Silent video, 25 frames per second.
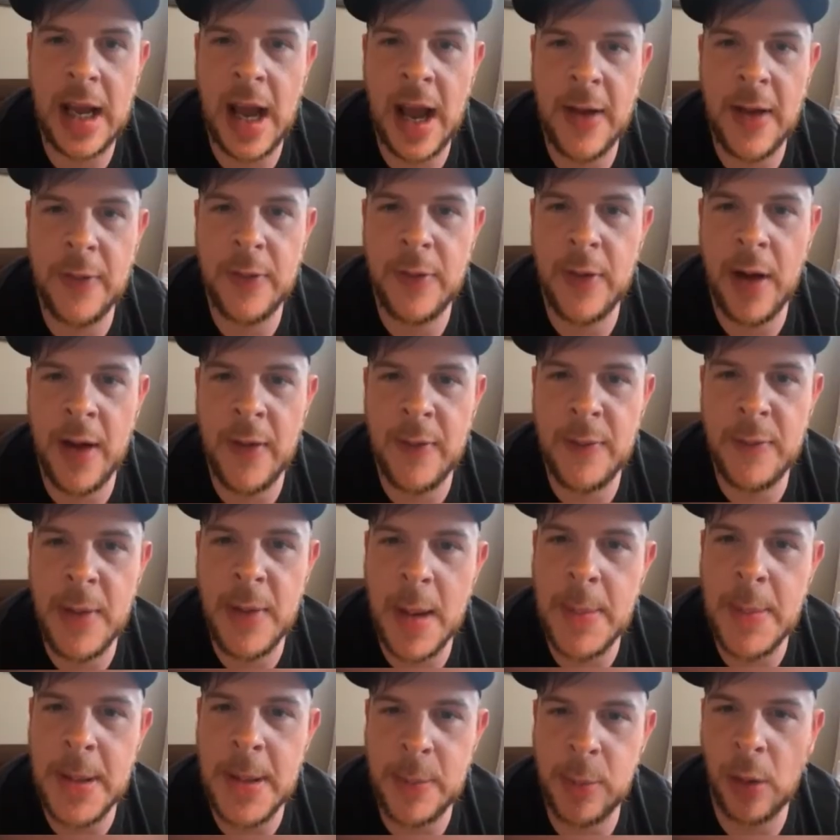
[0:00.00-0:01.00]
I've, I've
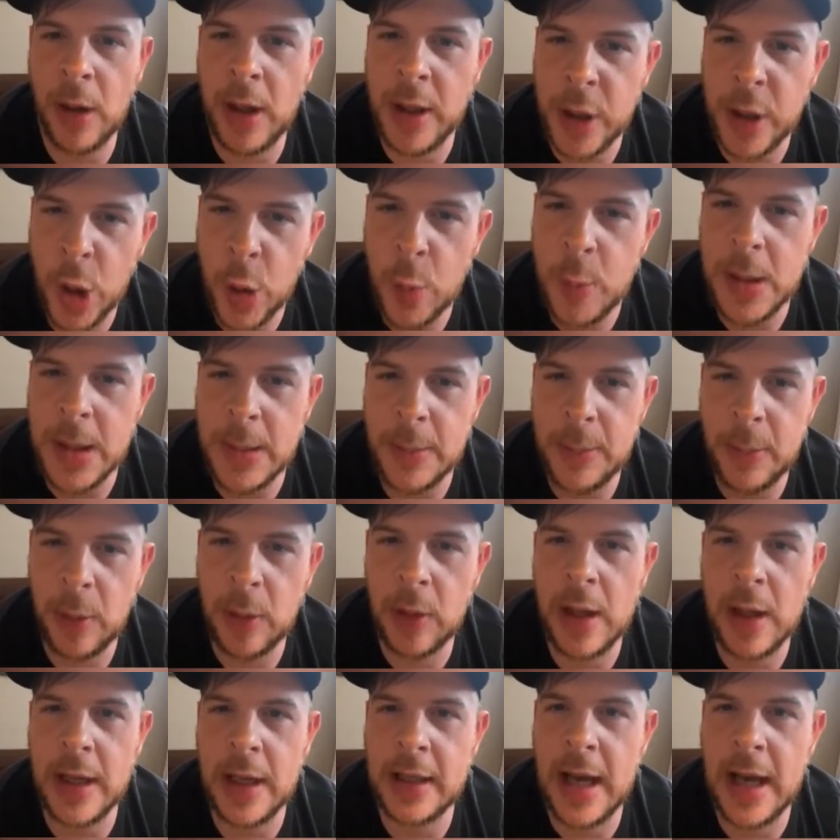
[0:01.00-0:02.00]
met people, I know people,
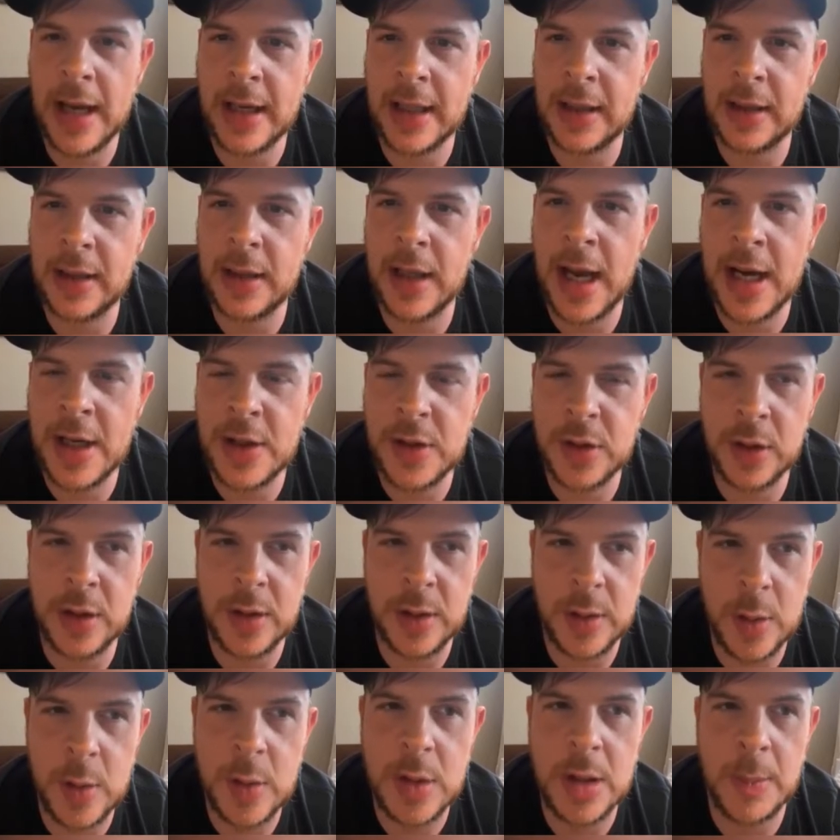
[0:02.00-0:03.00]
like I can actually
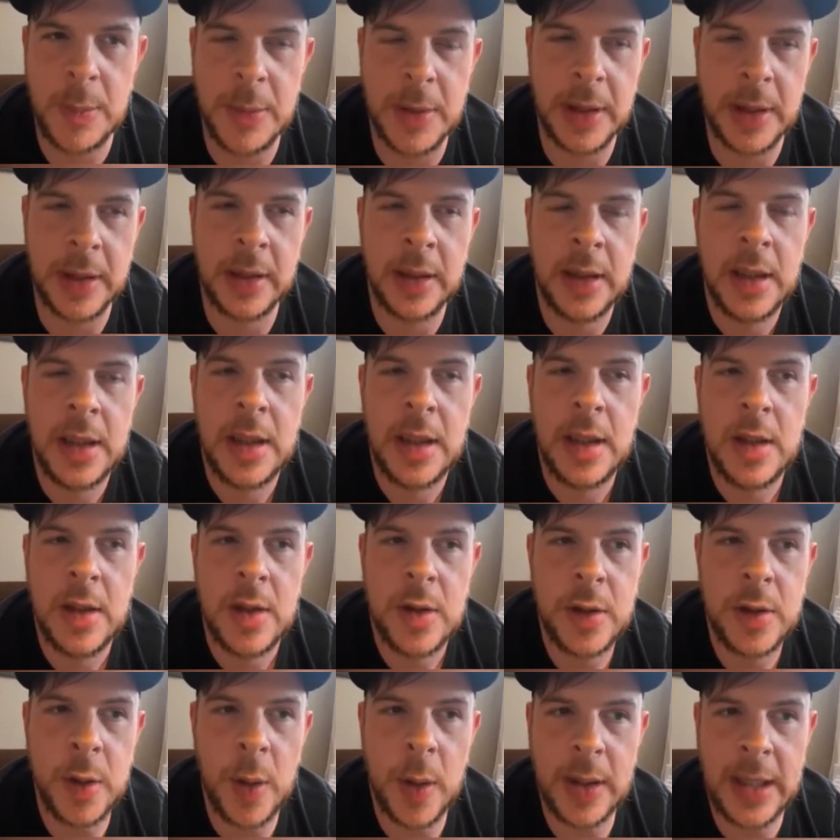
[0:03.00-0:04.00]
do something.
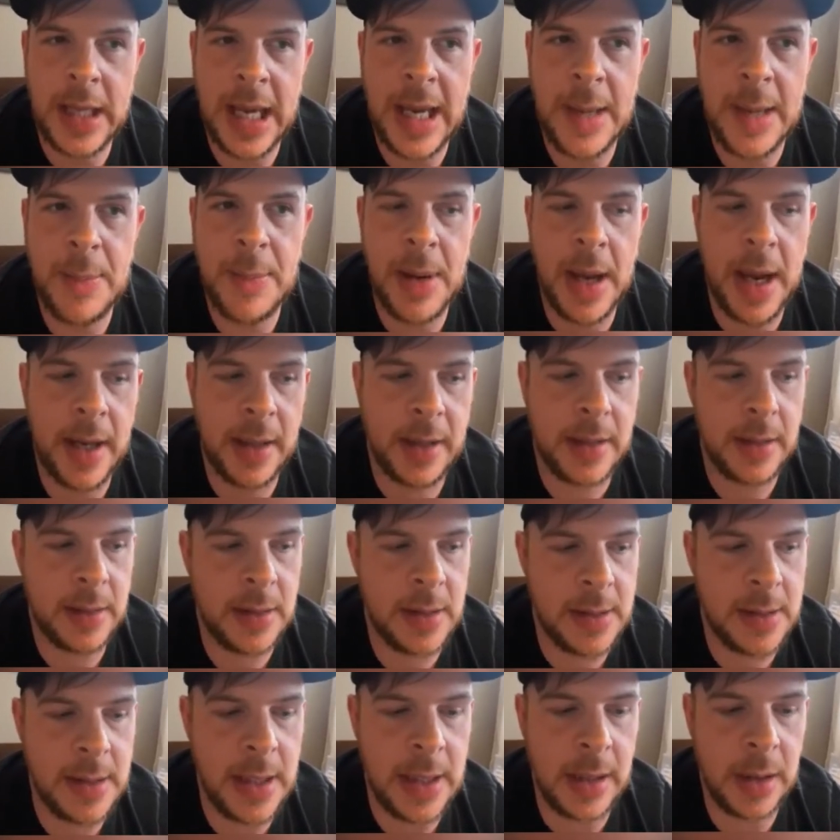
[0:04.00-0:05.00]
So I came back
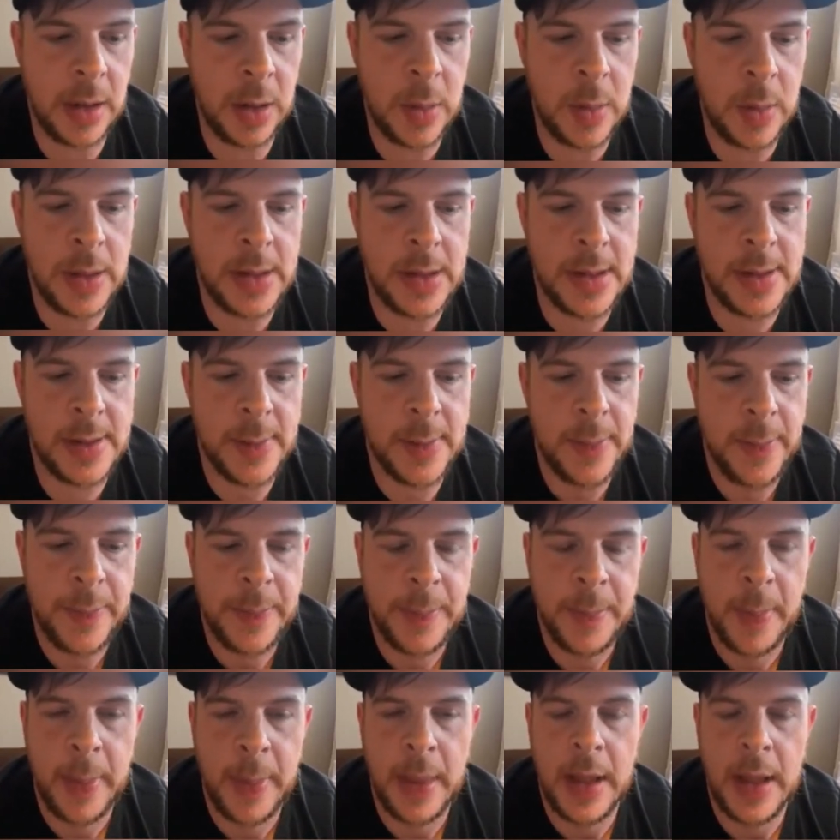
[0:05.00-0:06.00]
to St. Louis,
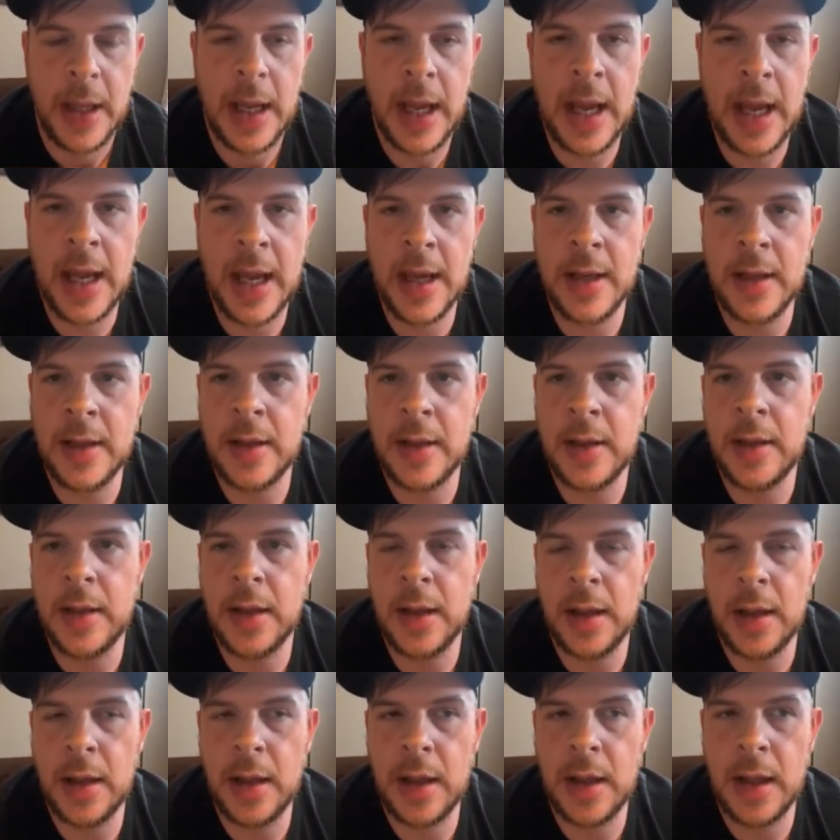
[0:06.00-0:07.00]
and
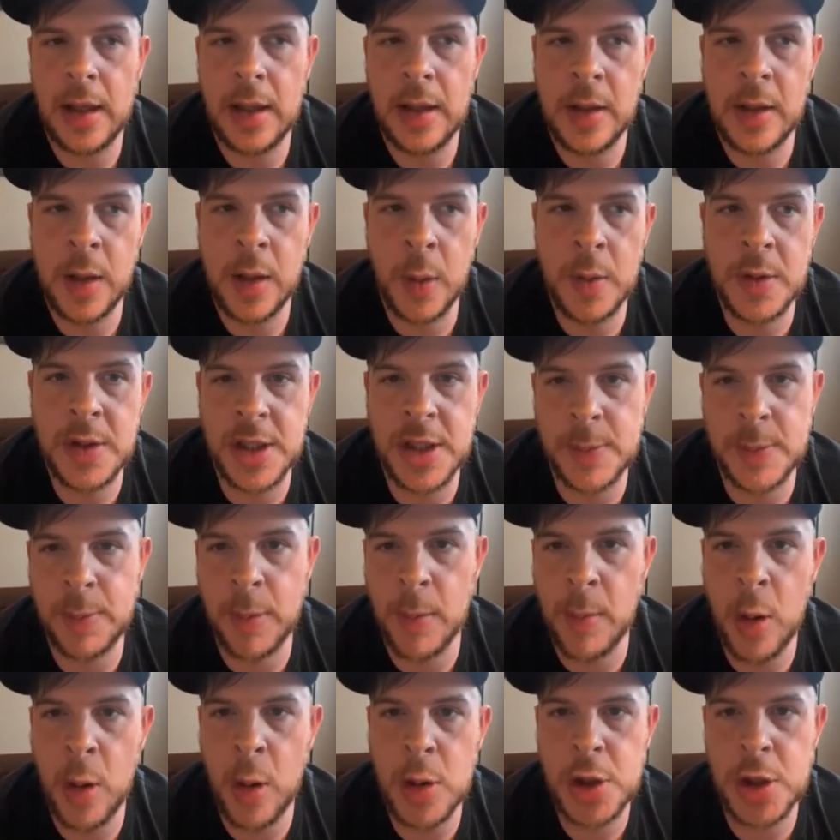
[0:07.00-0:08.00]
there was this
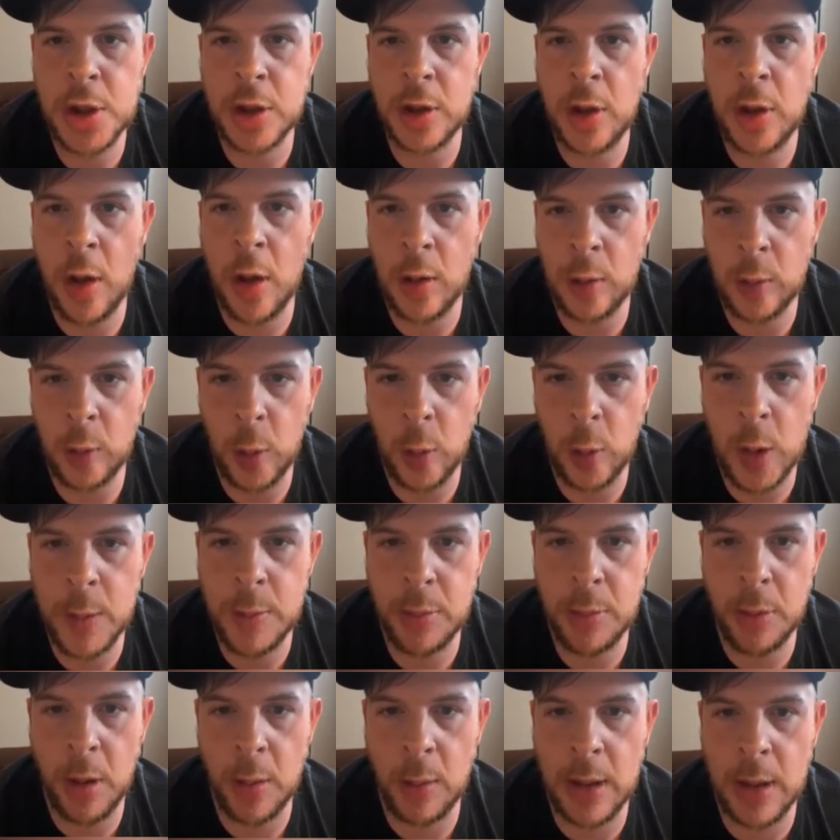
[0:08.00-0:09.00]
promotion called Glory
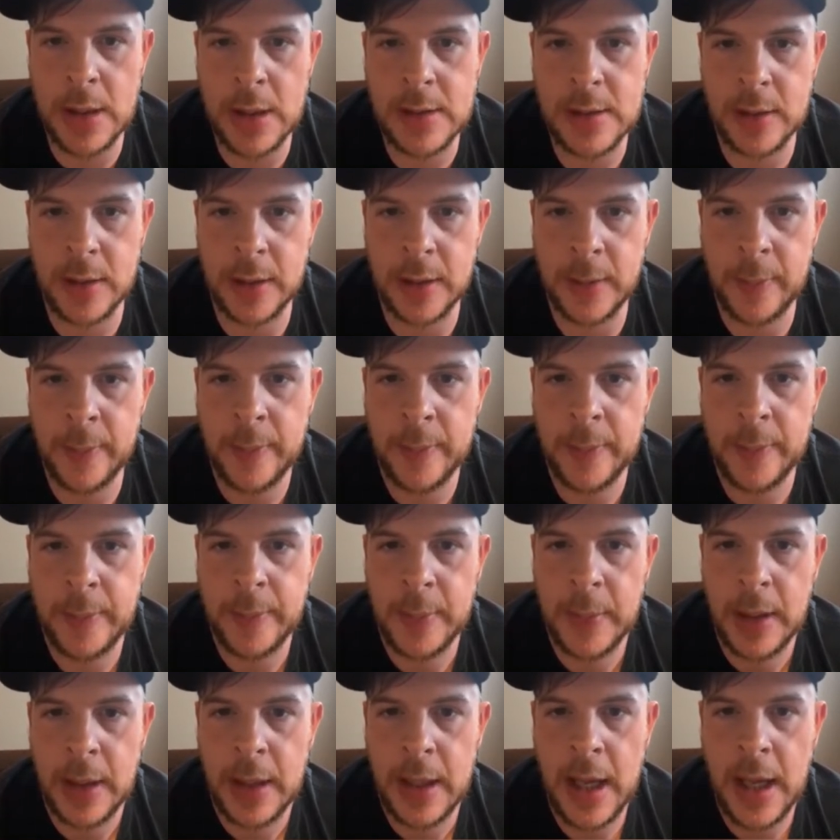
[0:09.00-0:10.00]
Pro Wrestling
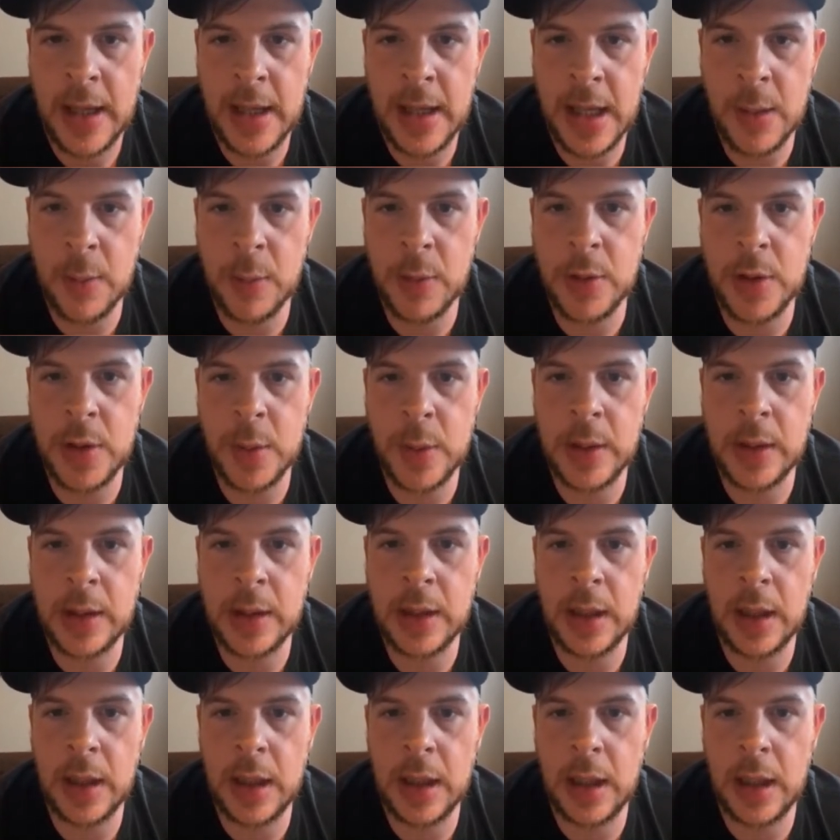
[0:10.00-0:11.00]
and they were doing